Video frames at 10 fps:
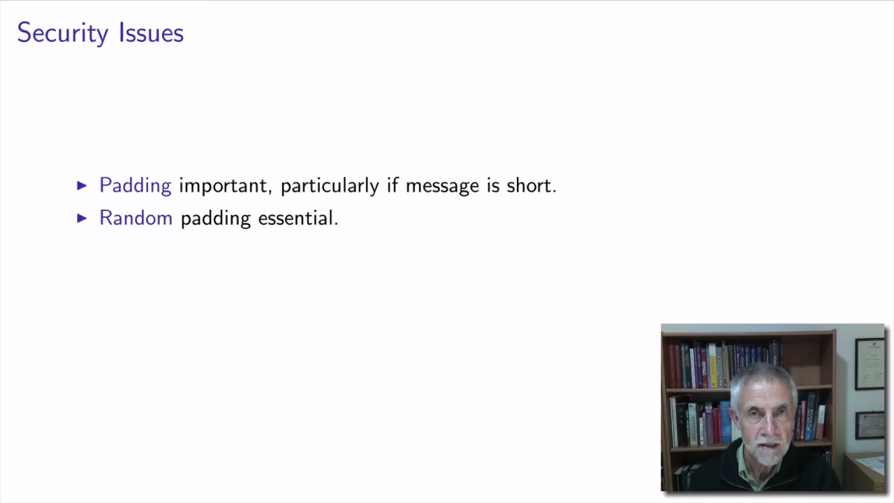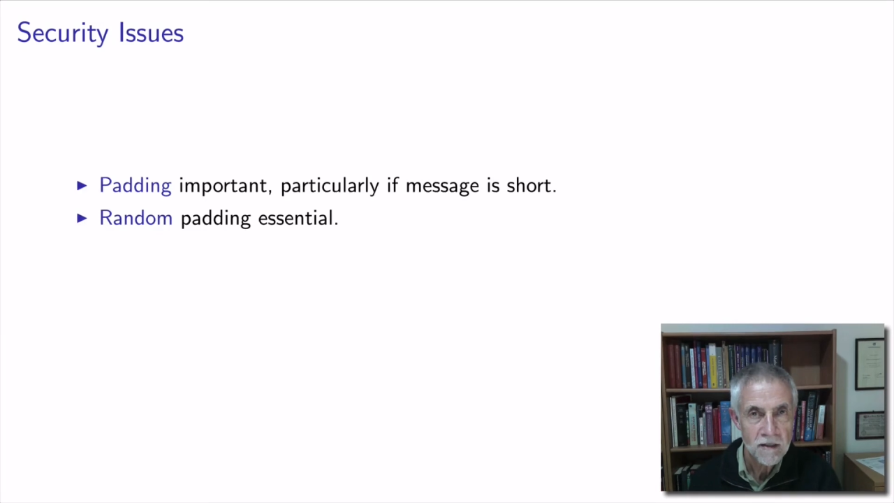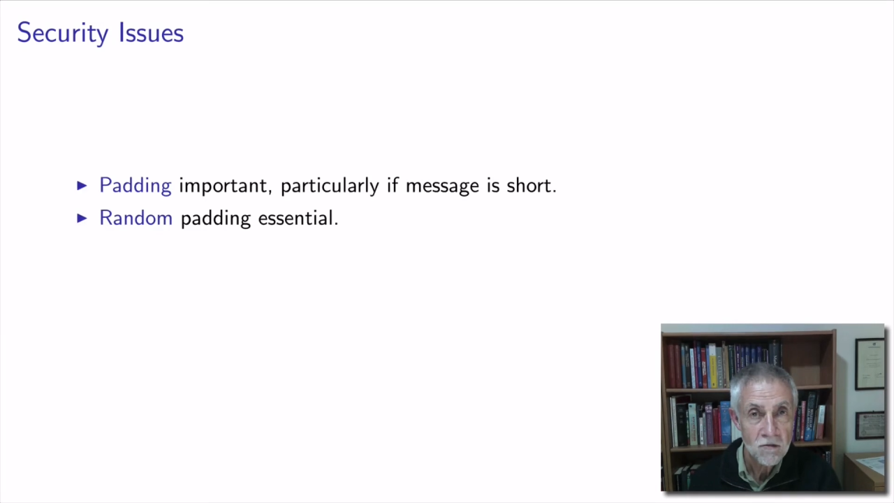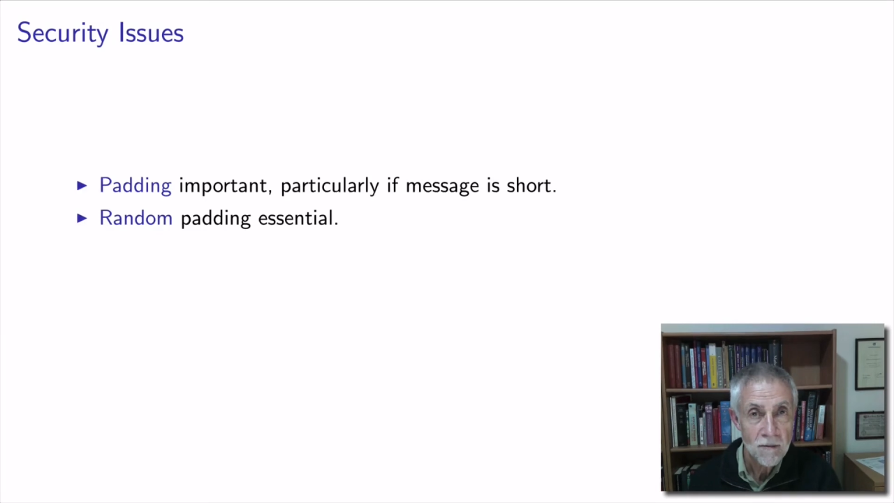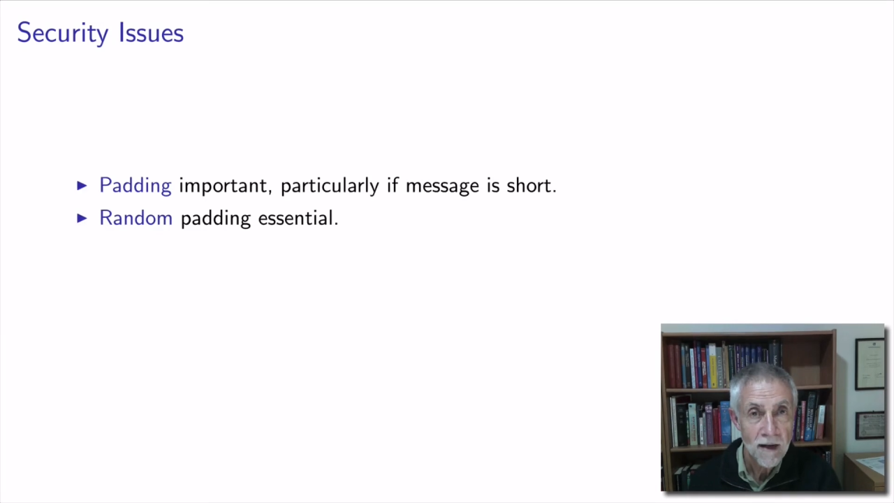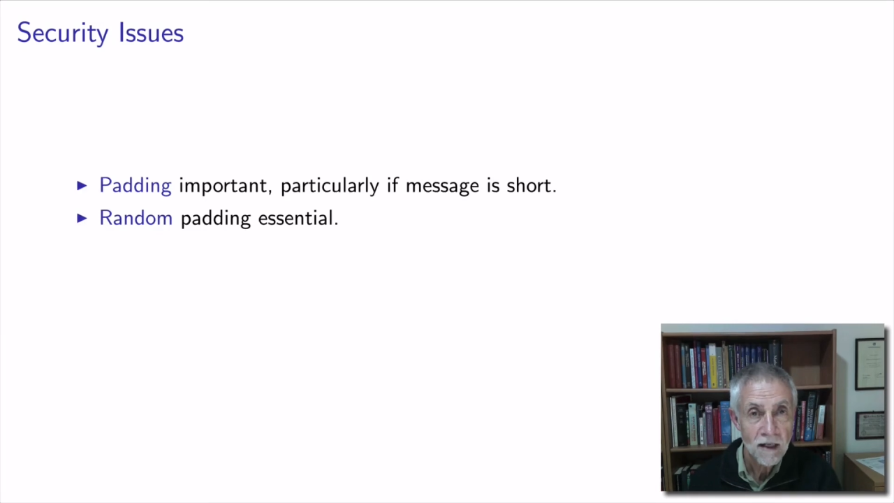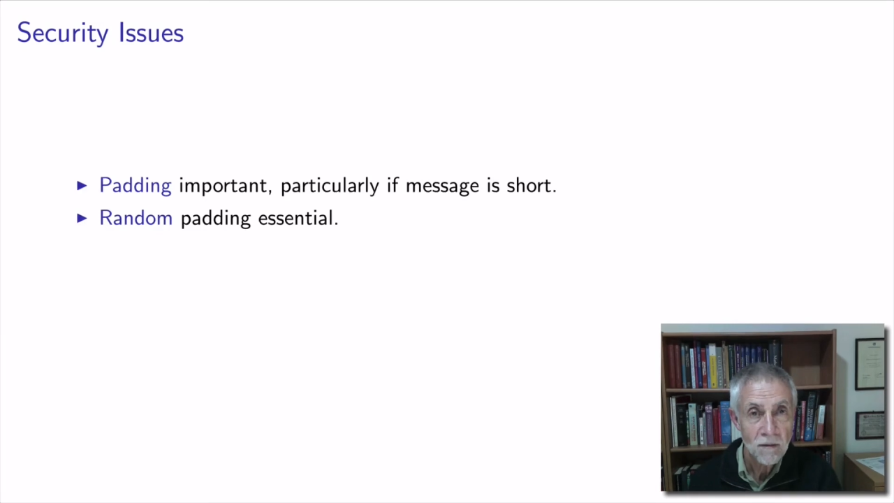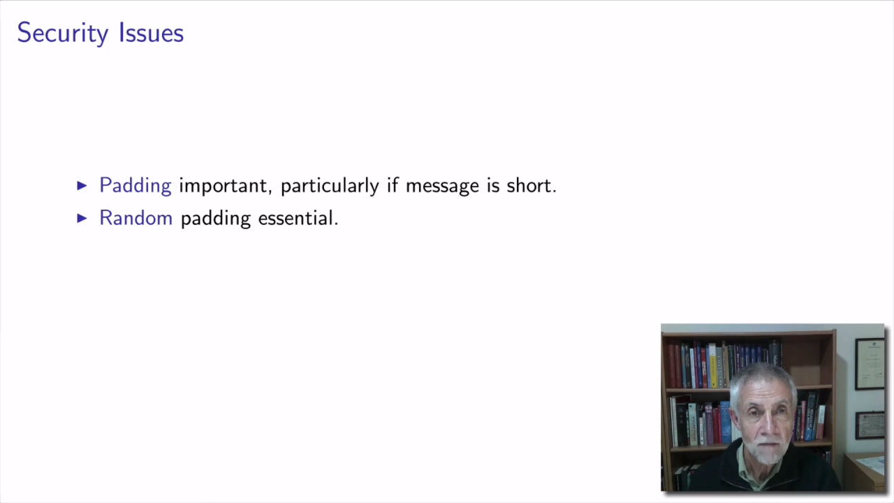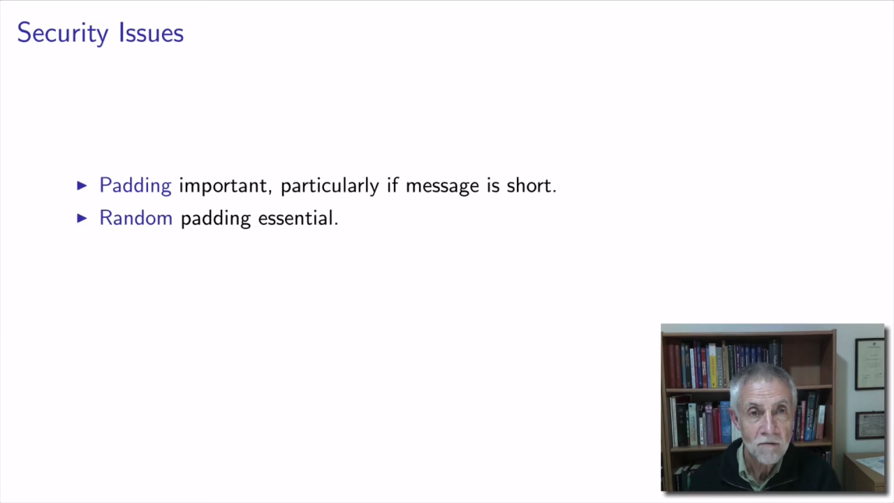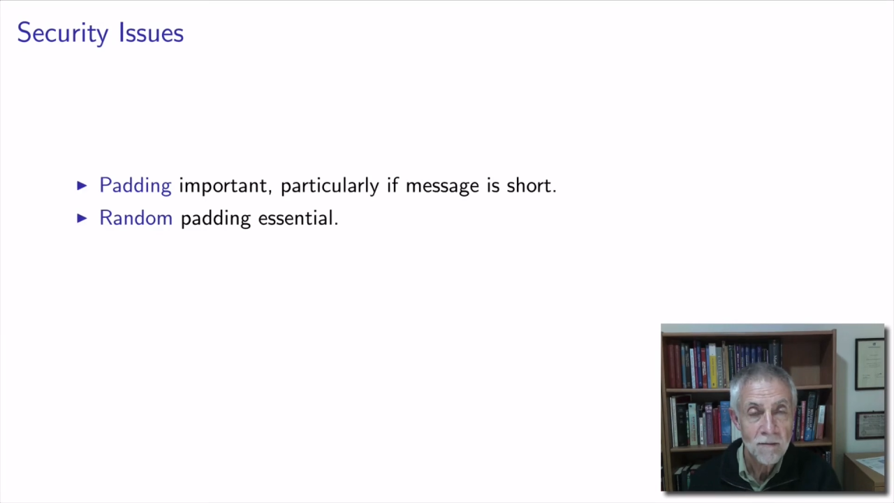is
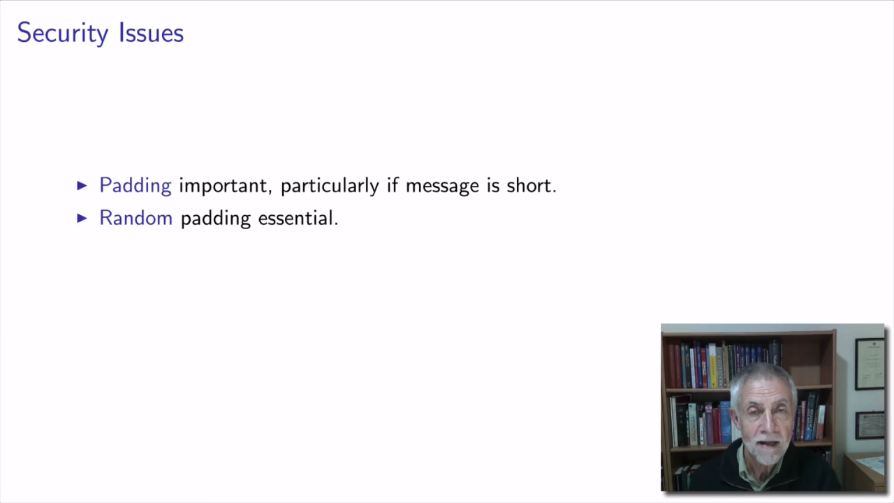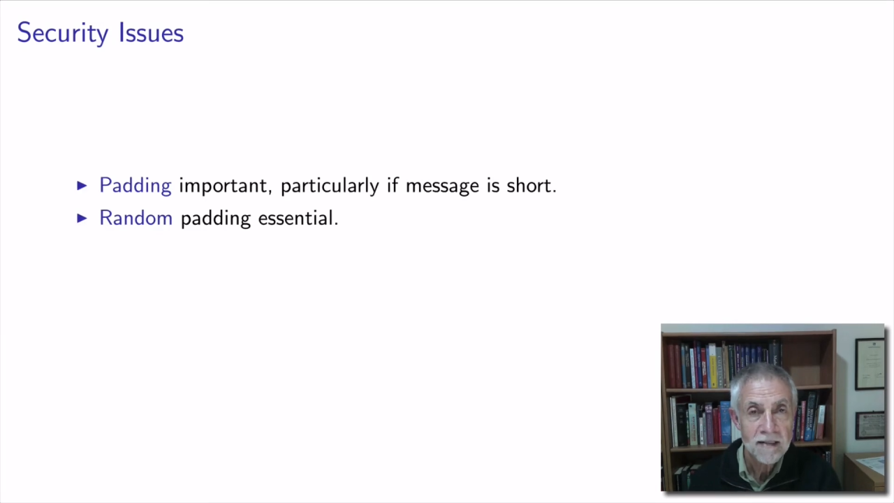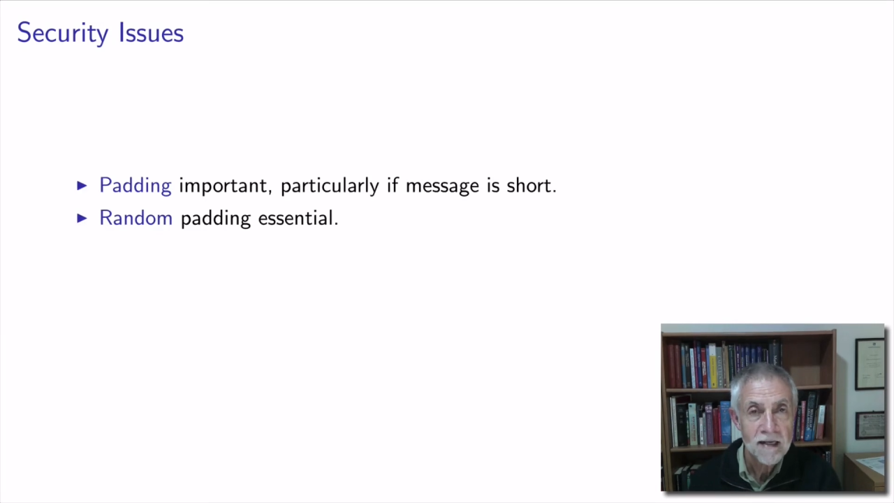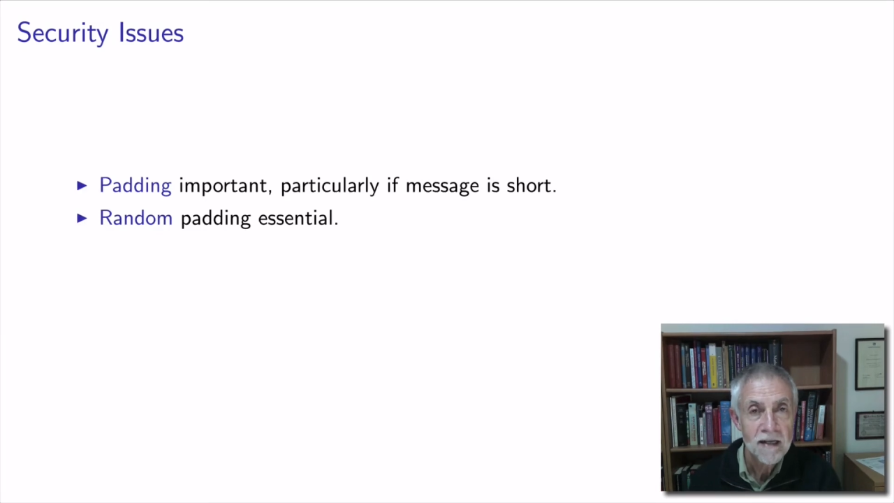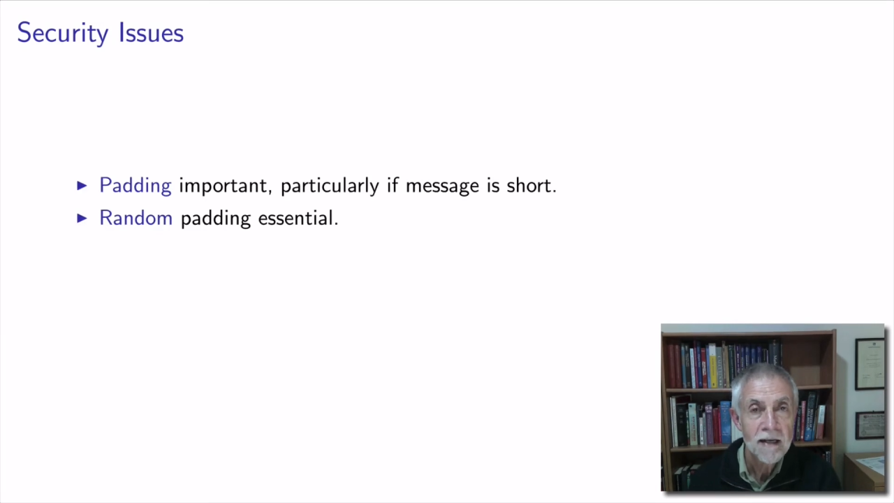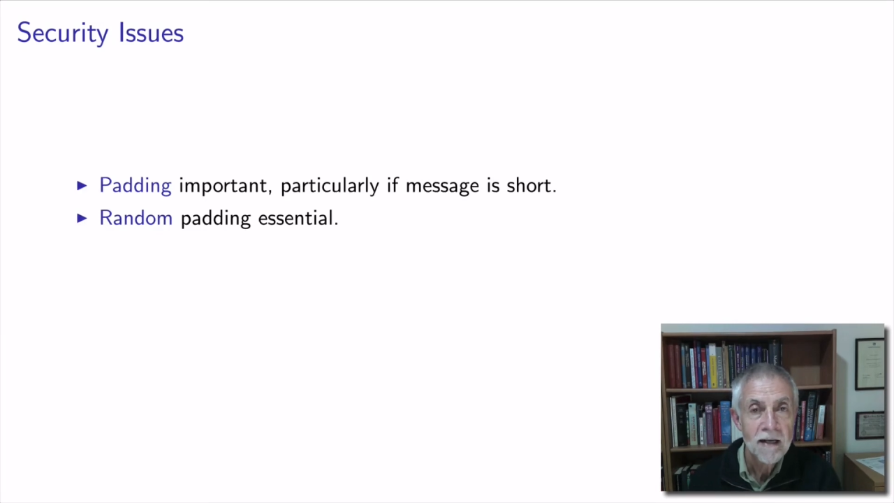remarkably robust,